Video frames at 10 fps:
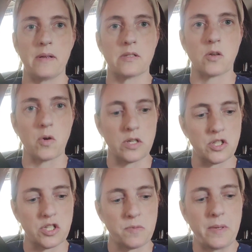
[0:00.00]
It's going to
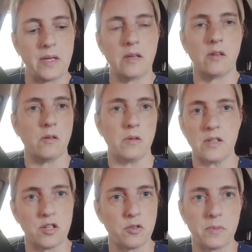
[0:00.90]
just be, you know,
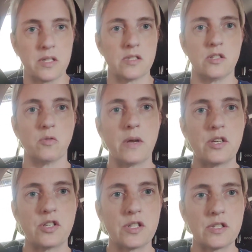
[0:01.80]
these intermittent
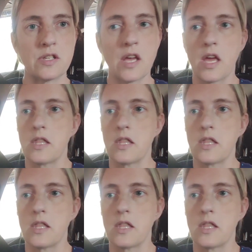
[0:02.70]
situations.